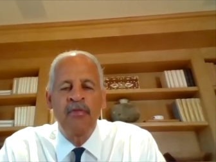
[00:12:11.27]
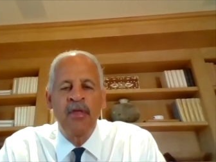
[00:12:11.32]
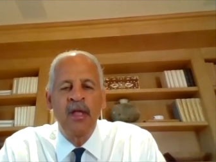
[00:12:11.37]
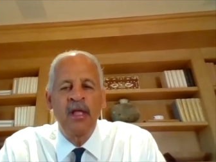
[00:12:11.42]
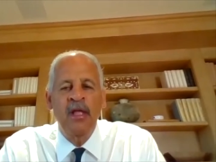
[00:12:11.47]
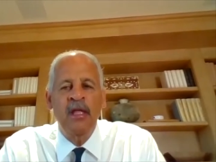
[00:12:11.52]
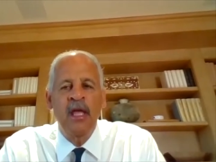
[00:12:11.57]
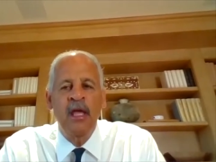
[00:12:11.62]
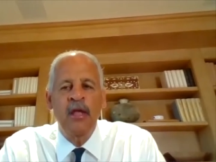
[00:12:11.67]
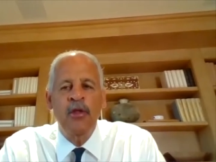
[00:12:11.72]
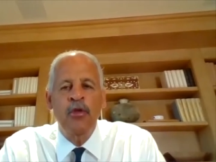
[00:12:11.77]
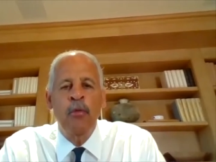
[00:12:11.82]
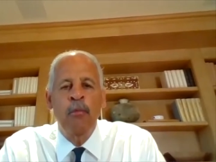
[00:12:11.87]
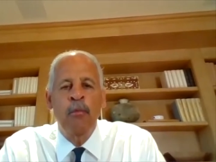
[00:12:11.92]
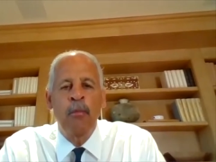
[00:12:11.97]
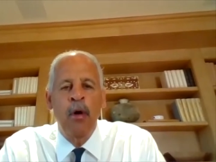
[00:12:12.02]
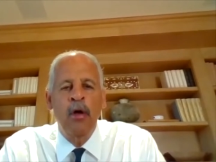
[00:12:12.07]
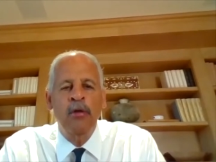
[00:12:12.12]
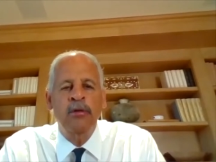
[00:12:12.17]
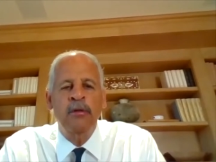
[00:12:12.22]
And then can
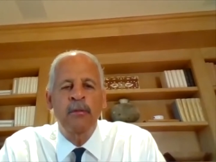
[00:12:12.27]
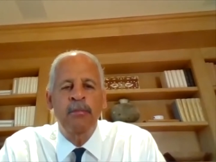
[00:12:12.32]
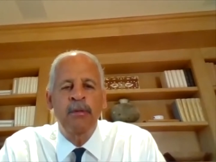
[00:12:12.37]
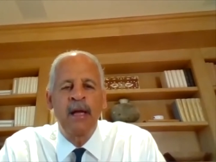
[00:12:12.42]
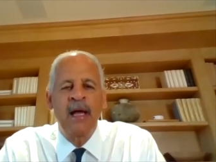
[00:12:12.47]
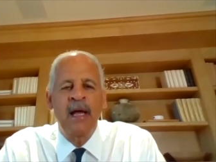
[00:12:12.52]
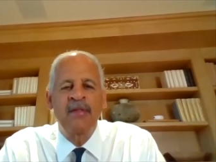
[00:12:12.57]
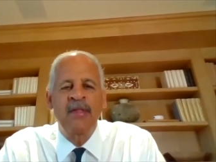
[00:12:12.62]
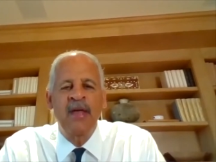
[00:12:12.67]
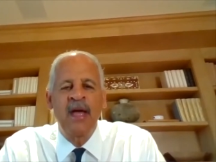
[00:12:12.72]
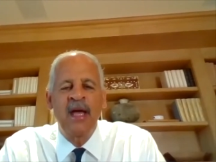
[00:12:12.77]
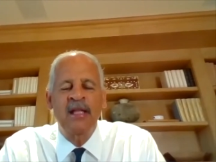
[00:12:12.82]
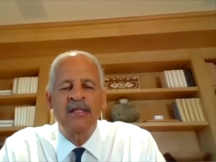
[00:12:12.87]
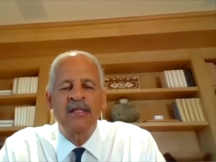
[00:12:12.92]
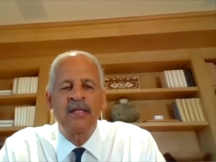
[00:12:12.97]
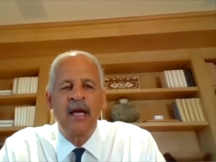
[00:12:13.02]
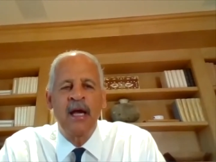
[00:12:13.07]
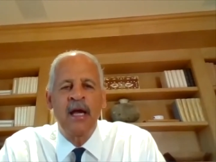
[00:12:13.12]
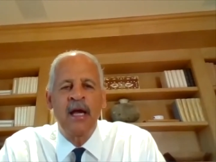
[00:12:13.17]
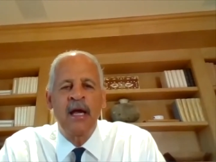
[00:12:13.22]
you multiply
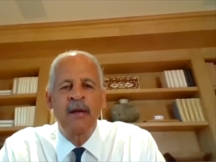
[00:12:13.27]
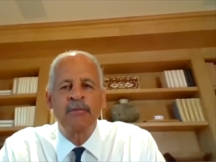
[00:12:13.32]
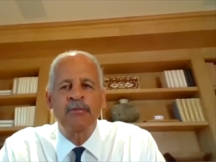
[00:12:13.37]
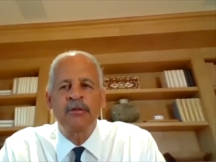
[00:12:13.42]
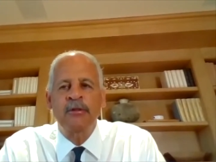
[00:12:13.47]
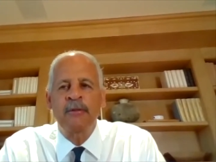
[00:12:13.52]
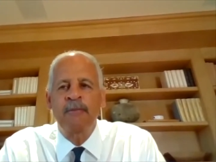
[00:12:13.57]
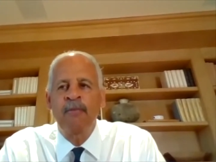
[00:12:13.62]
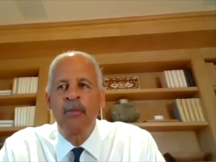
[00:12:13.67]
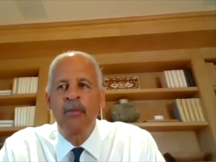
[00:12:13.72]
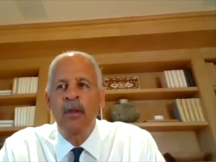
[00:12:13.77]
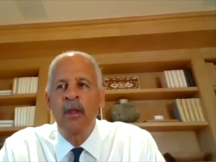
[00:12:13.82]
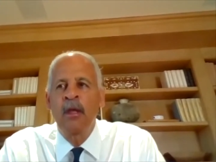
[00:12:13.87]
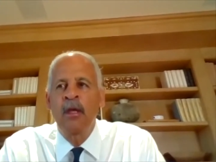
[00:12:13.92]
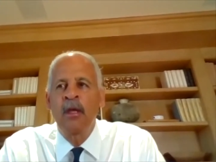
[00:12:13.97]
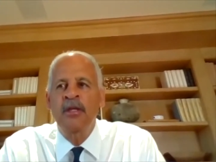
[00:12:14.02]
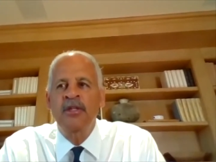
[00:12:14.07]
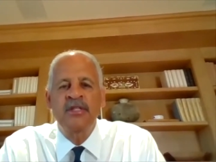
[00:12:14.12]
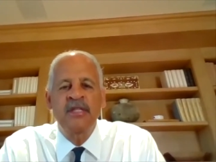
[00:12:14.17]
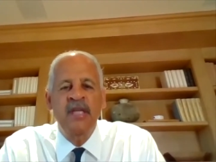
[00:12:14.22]
that times
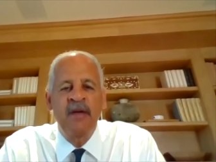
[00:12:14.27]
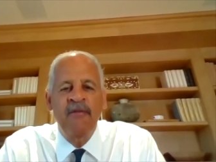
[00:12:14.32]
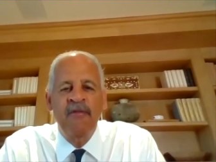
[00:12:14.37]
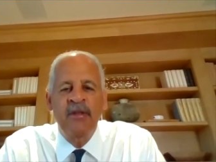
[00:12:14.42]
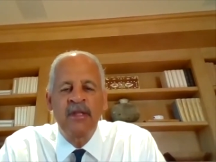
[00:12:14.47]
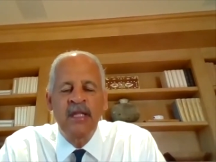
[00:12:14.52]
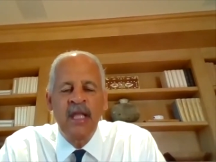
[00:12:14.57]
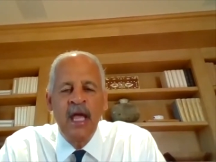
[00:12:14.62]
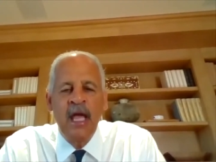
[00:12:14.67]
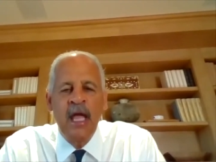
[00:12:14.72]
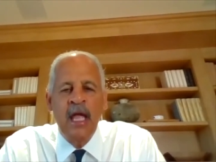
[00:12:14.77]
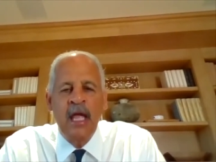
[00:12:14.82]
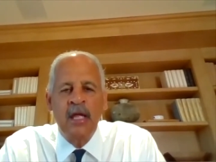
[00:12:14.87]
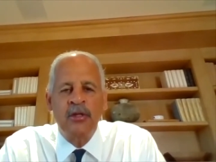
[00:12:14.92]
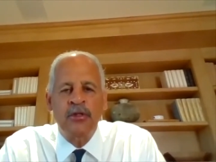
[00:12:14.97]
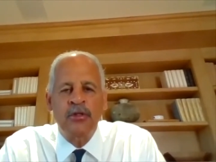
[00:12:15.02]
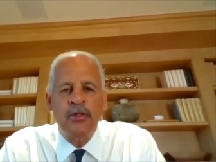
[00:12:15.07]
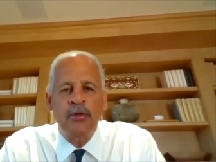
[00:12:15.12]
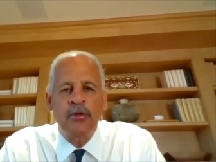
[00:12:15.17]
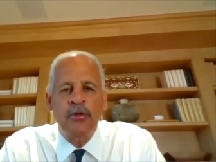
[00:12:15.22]
7
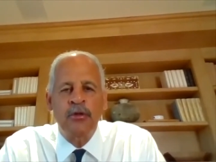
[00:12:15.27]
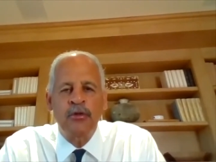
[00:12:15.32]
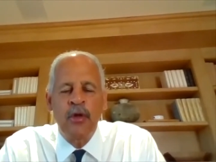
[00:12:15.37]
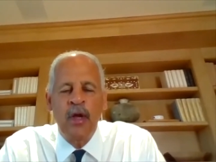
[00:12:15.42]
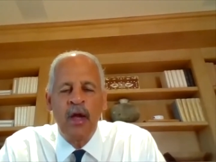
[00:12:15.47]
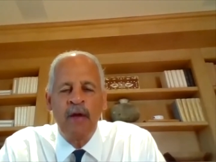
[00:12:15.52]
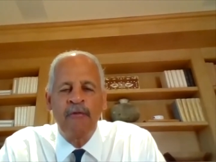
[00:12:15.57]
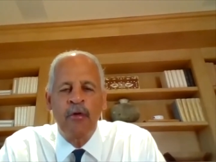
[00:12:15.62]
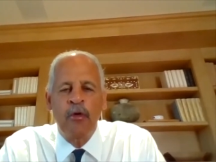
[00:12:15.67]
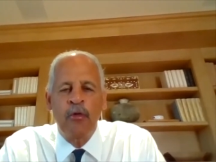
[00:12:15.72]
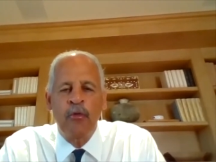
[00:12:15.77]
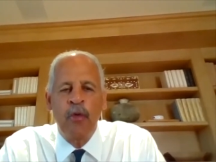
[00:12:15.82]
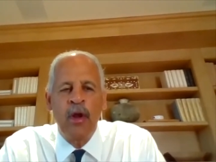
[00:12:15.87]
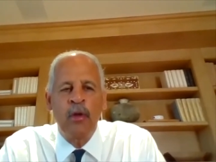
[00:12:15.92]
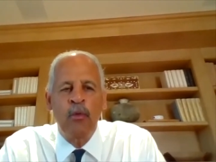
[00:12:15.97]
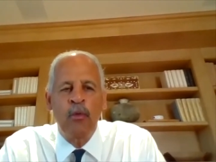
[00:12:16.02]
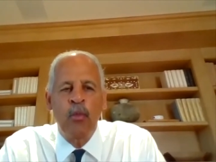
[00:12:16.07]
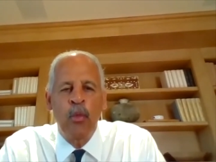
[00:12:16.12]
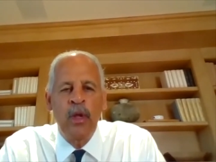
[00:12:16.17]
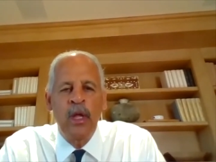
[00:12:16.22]
days so that you have a
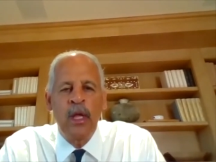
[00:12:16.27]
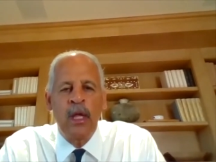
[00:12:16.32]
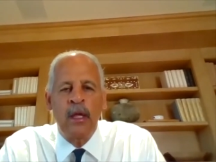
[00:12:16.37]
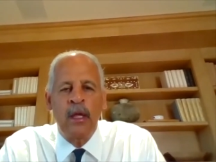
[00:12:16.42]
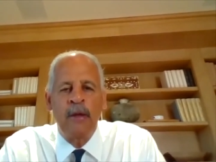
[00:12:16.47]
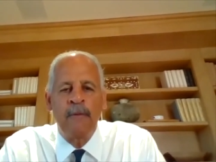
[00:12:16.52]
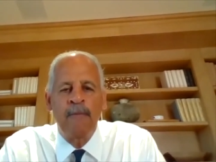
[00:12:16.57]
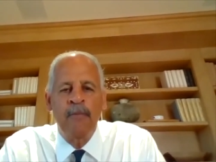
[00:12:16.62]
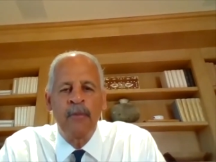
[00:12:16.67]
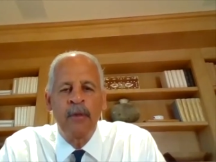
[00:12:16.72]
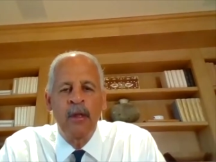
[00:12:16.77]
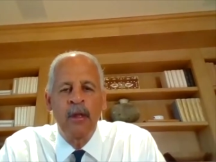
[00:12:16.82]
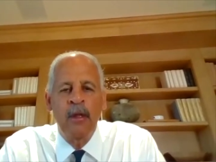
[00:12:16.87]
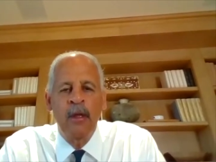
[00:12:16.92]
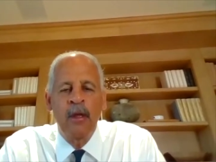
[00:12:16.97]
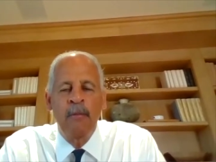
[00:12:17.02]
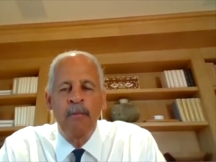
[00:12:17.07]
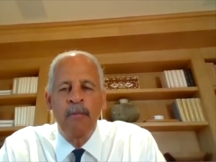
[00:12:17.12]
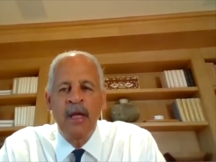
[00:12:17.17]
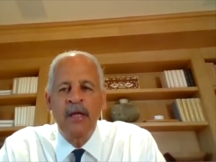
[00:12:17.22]
great week
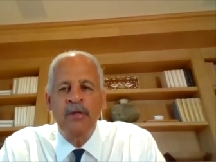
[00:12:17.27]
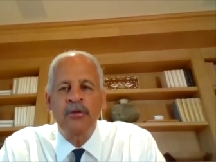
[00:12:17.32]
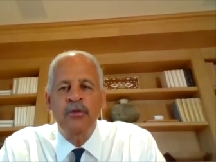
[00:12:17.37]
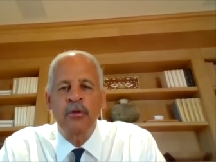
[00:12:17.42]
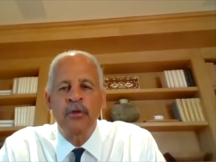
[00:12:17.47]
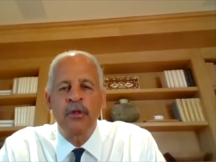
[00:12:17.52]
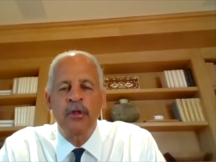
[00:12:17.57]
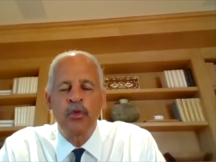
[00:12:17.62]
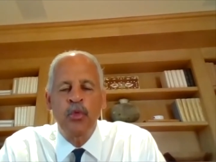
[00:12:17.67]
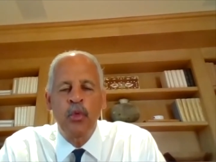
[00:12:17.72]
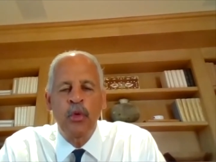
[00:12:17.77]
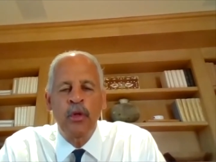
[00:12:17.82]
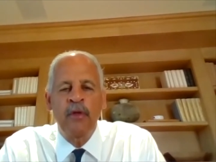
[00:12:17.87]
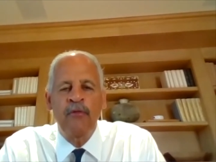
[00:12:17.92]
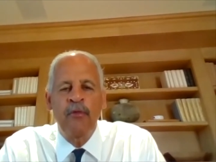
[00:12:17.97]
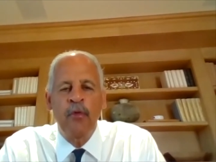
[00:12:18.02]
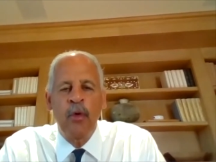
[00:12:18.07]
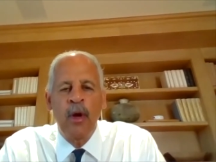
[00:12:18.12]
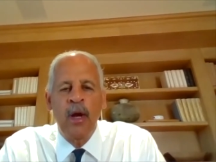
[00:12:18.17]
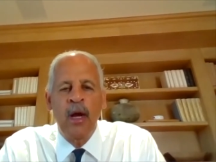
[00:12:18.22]
based on the
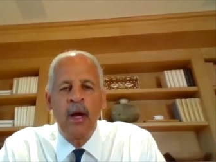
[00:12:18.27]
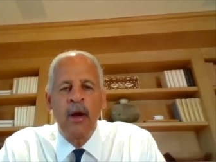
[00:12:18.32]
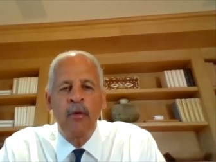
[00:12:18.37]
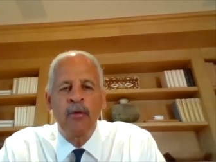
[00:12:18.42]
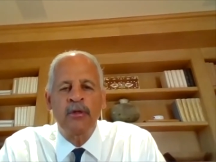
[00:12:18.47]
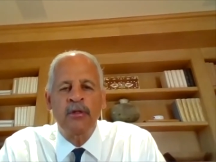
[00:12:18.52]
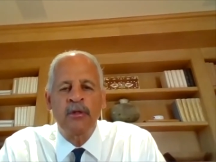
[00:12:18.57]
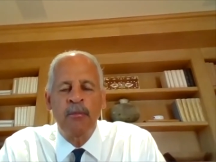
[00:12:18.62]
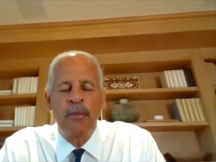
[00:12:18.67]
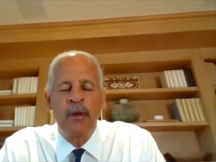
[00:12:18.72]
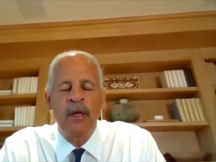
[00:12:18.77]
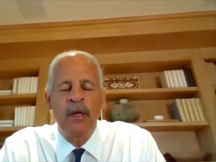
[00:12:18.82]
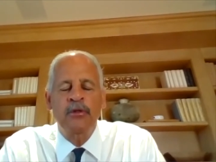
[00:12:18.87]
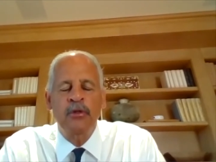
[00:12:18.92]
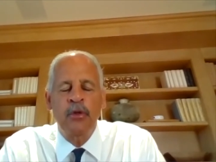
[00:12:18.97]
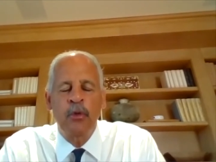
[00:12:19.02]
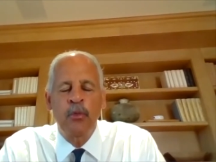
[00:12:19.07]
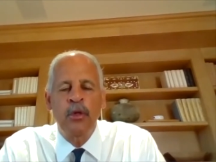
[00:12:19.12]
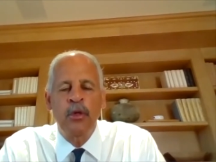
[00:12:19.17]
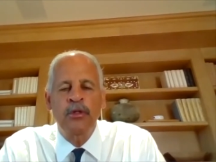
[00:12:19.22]
24 hours and
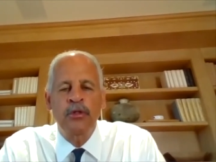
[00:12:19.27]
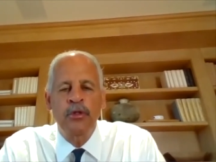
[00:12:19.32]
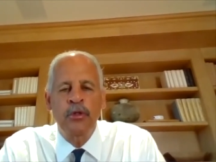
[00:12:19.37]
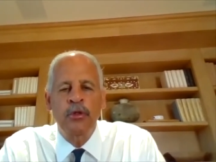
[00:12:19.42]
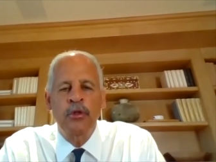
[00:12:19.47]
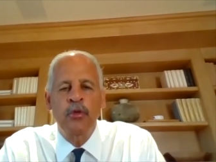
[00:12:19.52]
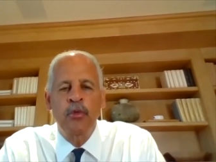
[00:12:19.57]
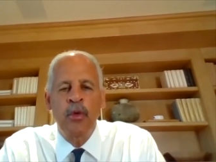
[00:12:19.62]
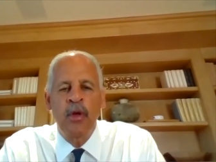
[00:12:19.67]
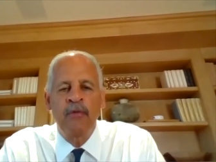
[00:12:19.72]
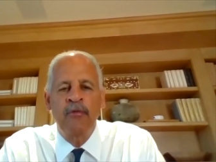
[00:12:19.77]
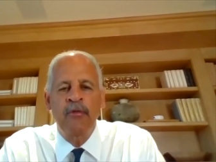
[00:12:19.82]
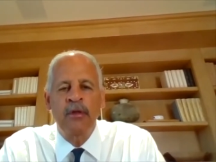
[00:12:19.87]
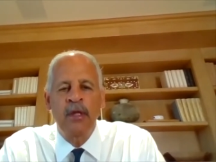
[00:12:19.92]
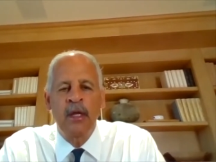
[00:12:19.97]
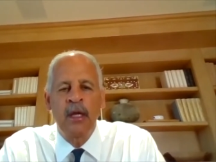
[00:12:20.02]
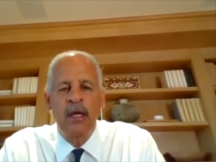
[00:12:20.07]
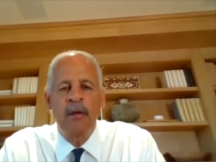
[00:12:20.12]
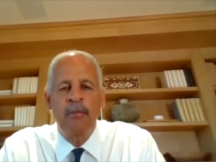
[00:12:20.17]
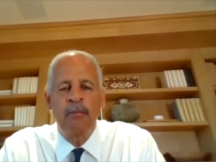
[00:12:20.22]
based on what you do
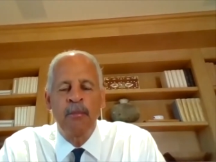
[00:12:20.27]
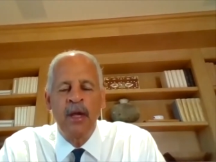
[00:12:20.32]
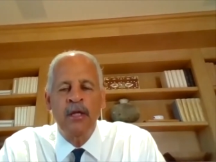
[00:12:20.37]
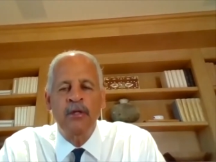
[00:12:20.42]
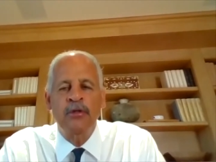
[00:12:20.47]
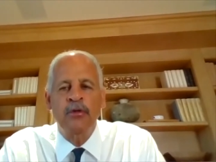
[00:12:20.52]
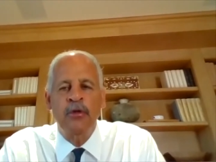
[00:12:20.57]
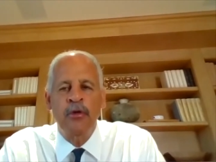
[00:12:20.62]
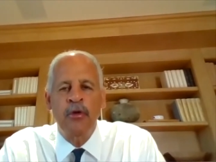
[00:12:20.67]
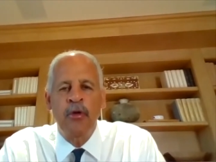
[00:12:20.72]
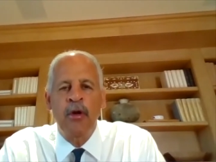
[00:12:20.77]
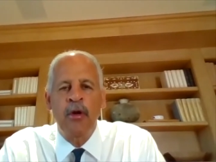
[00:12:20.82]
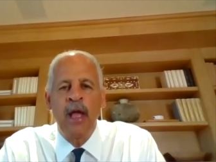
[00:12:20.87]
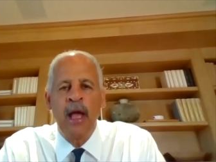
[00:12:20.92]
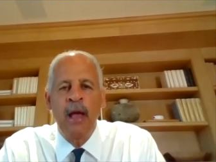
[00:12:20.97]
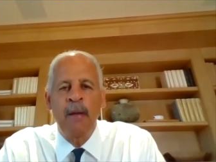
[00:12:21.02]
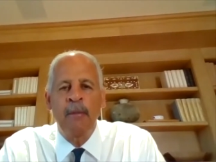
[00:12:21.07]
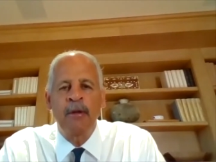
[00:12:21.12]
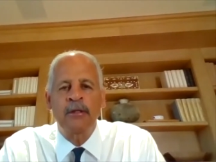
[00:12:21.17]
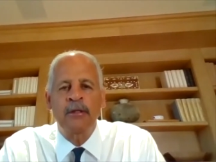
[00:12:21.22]
every day and based on your
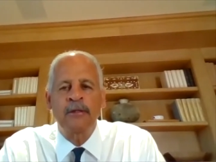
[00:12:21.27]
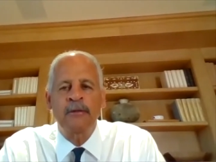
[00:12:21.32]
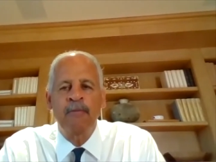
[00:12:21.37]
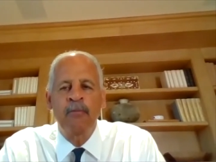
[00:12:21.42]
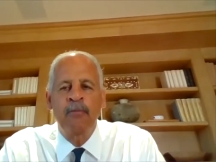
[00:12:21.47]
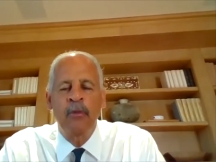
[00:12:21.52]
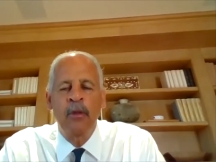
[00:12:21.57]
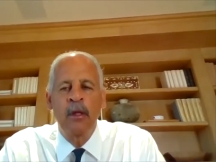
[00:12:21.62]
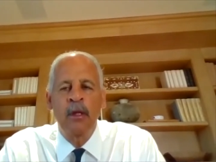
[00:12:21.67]
habits?